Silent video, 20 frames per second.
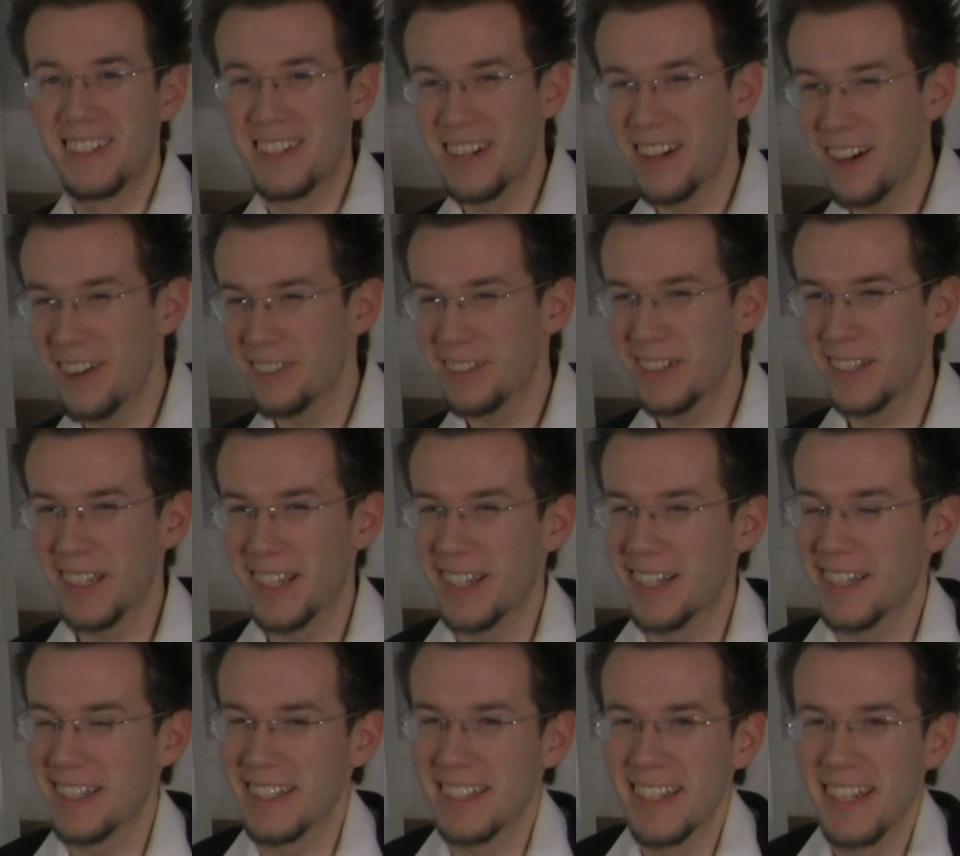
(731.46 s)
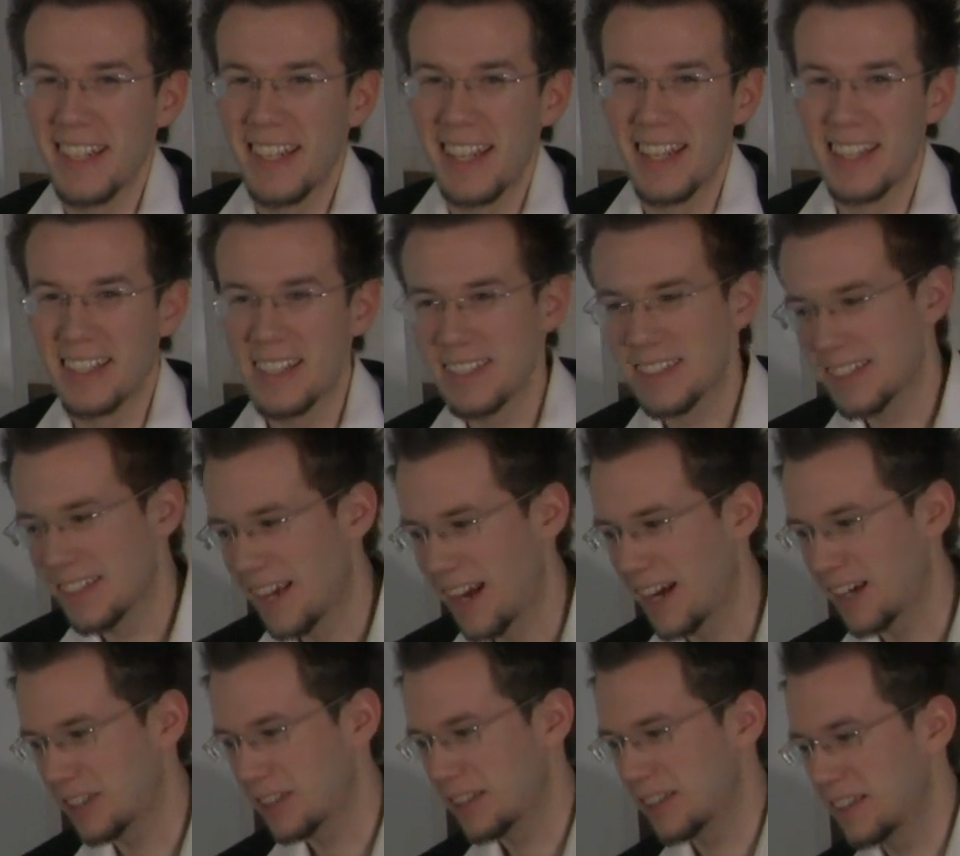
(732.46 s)
Not very good. It doesn't
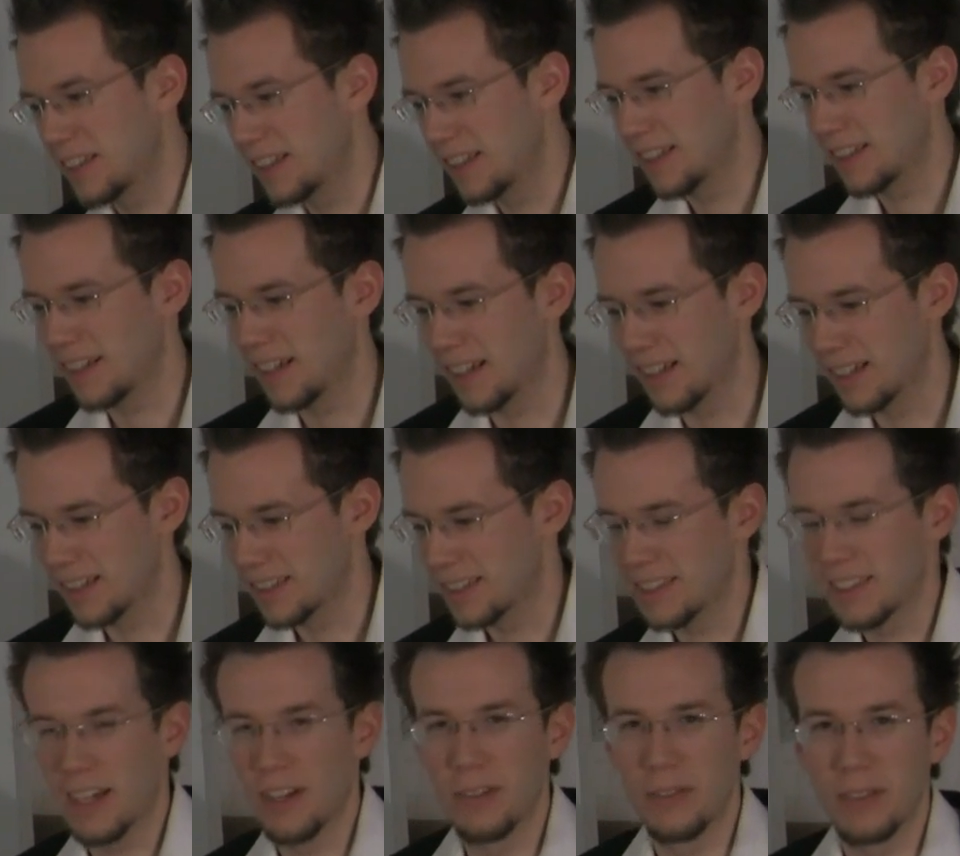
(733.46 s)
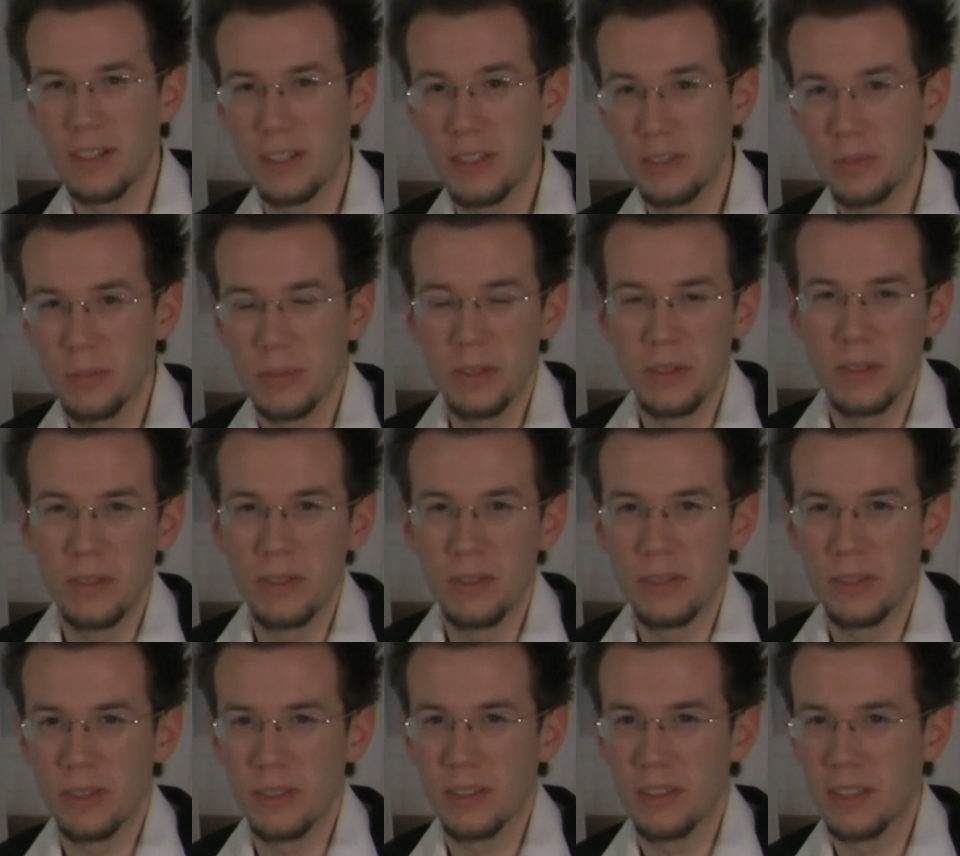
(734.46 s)
actually sound very
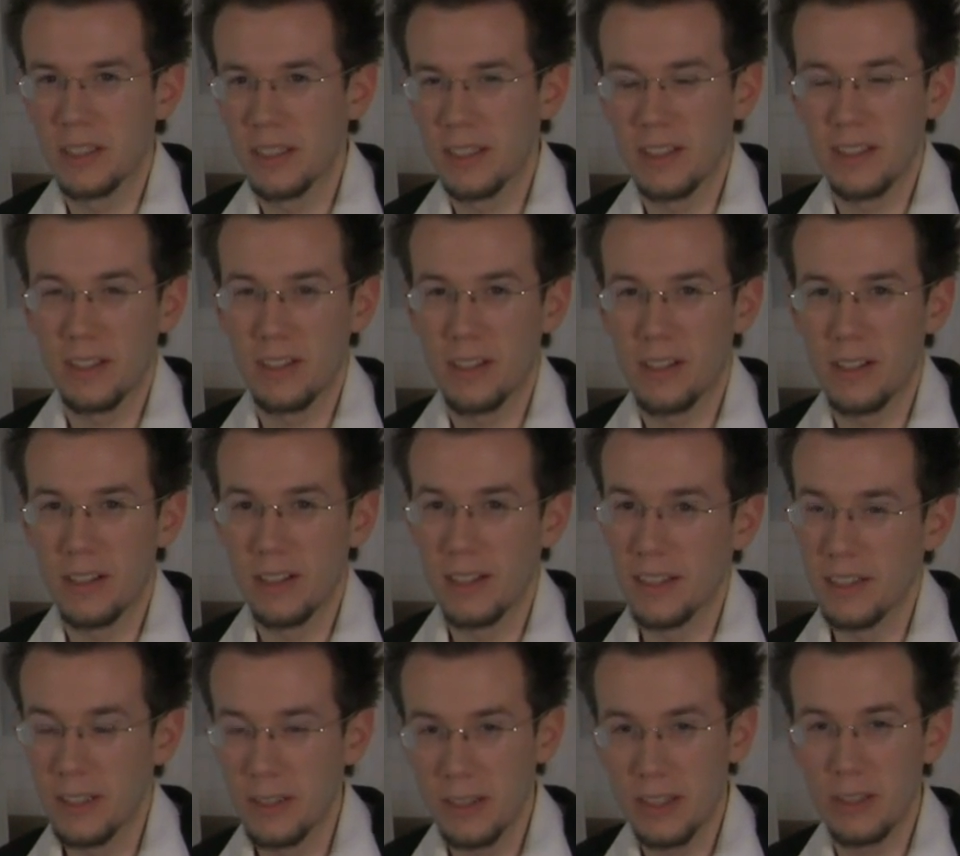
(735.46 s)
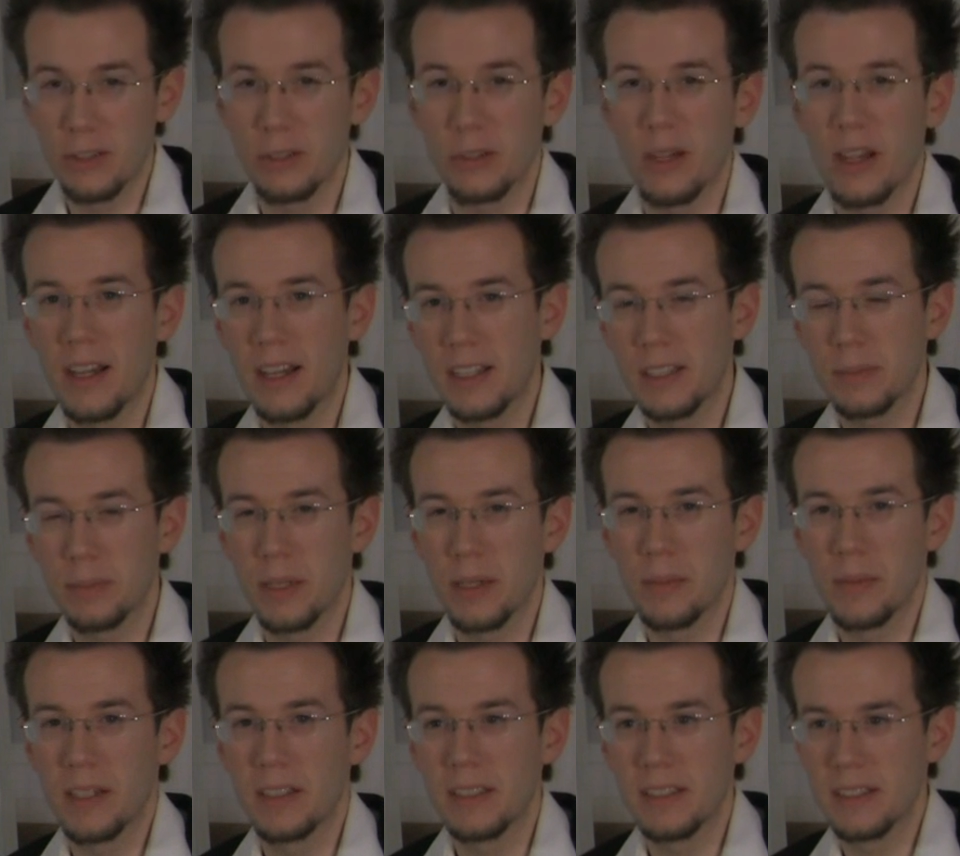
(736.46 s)
smooth or good at all. You can try
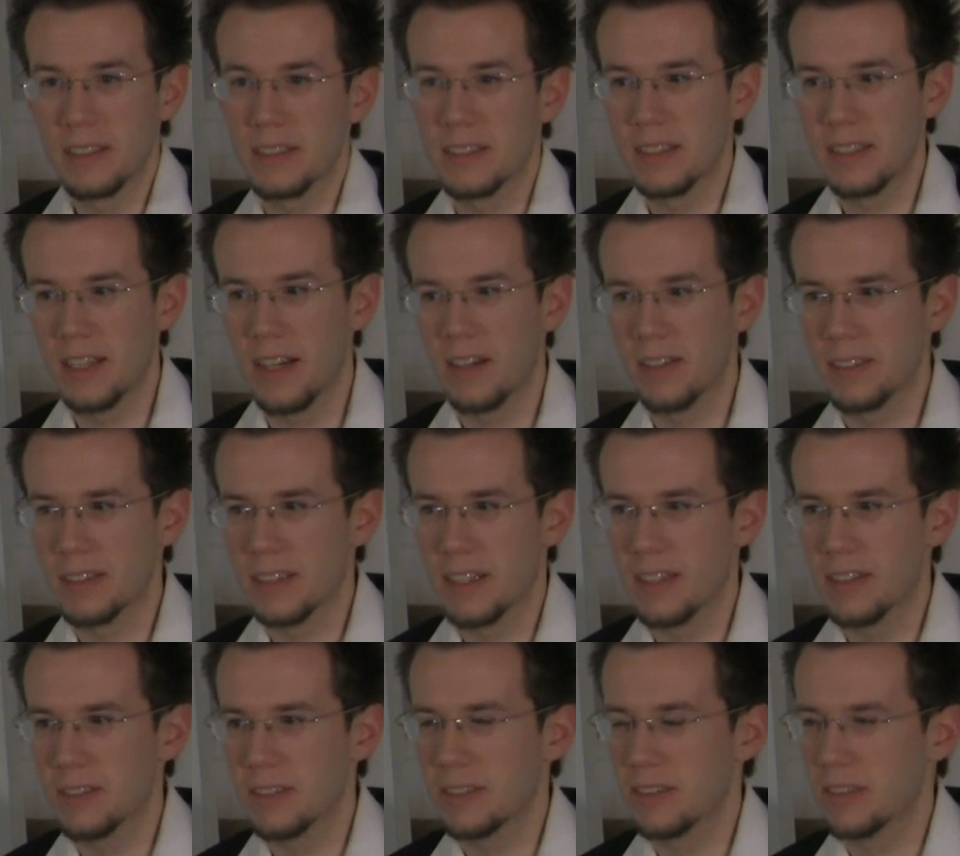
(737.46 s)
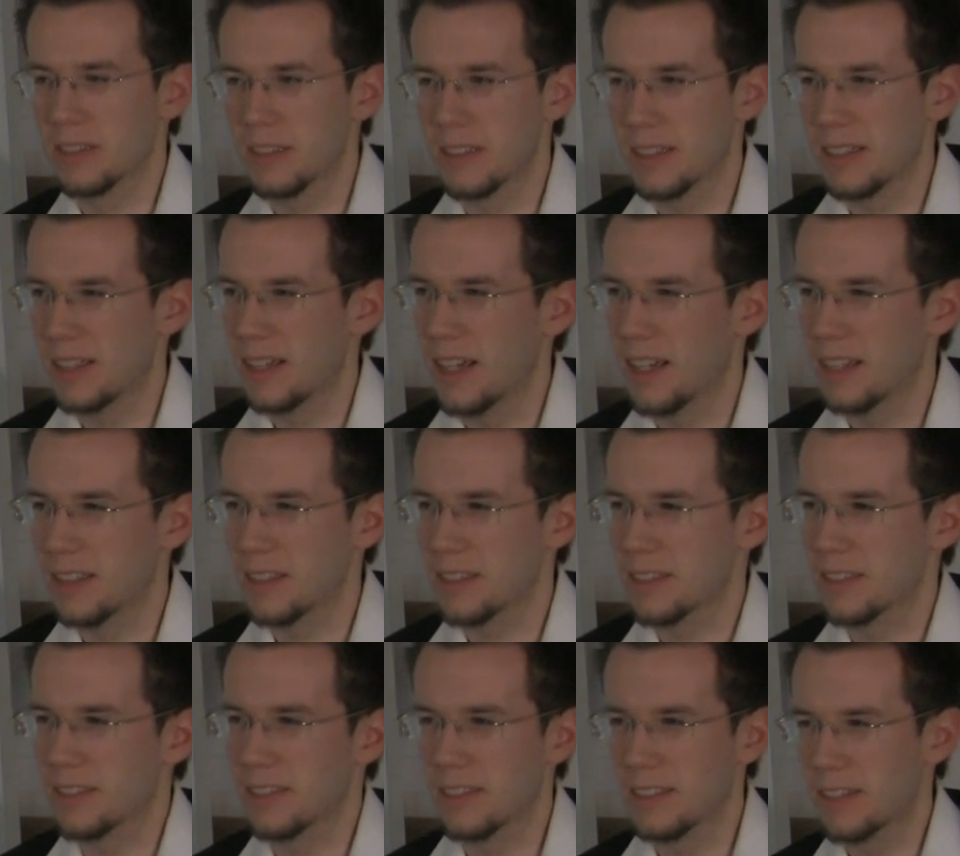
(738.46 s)
experimenting and see how it sounds, and you'll see, yeah, it
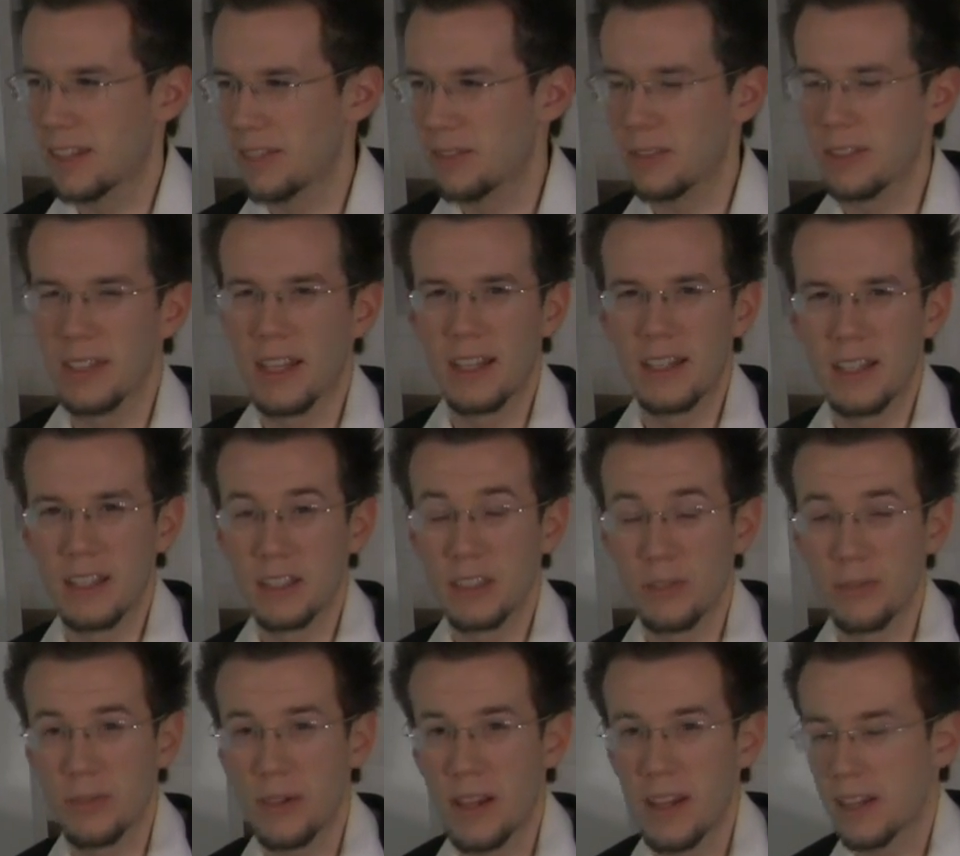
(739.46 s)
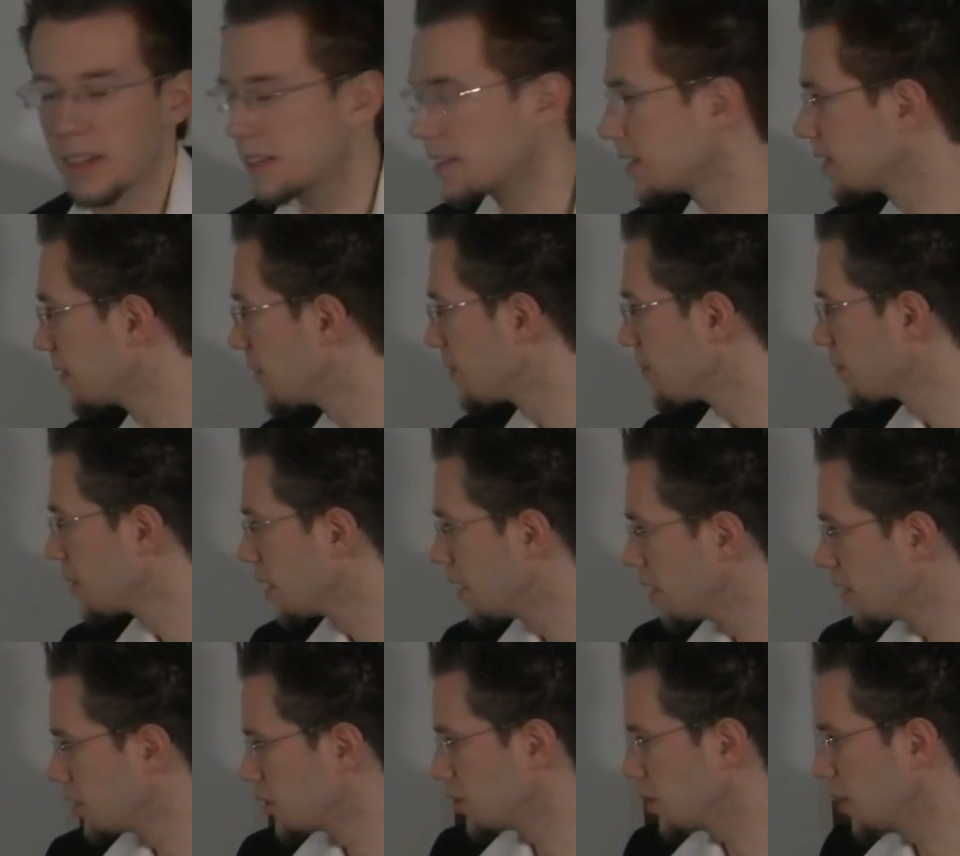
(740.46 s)
doesn't give you that nice effect.
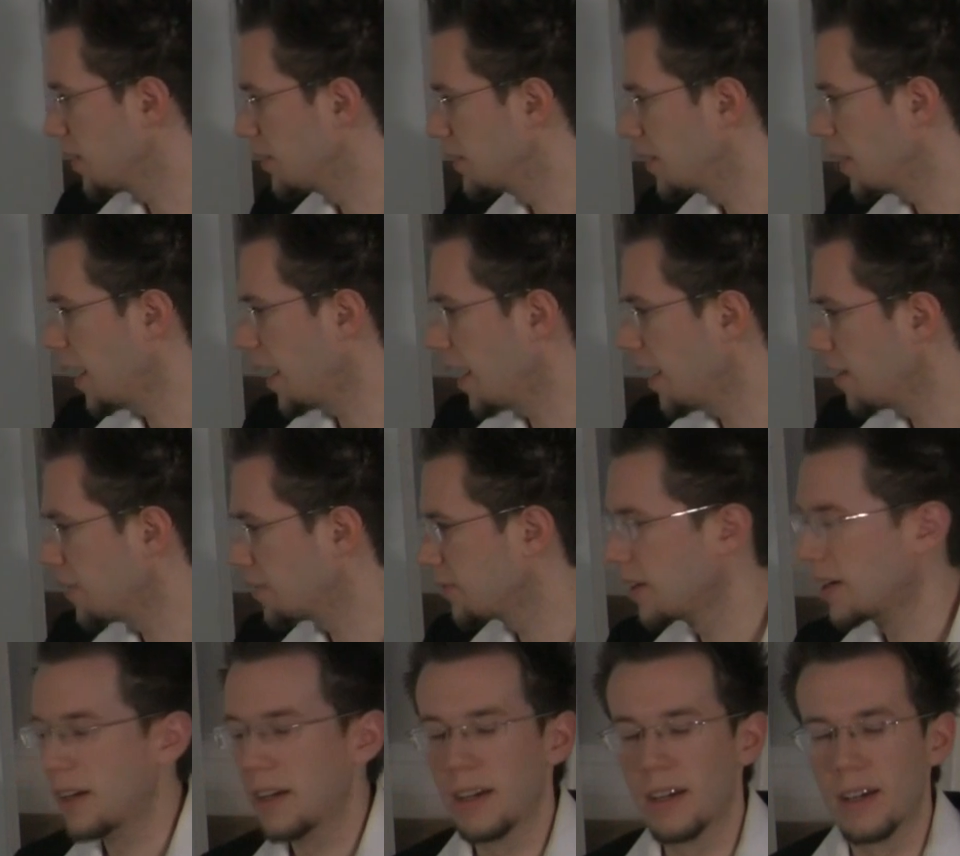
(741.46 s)
So if you have,